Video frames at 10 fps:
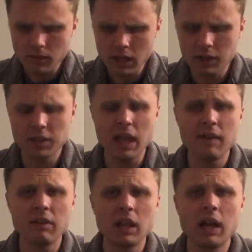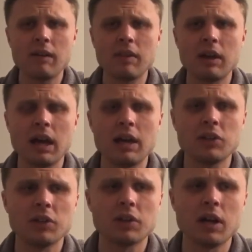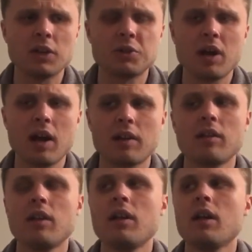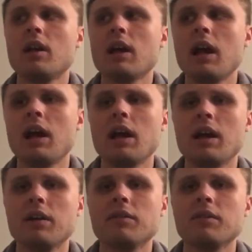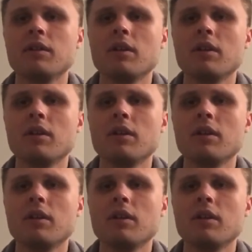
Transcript: because they have a lot of the guys in their contract. And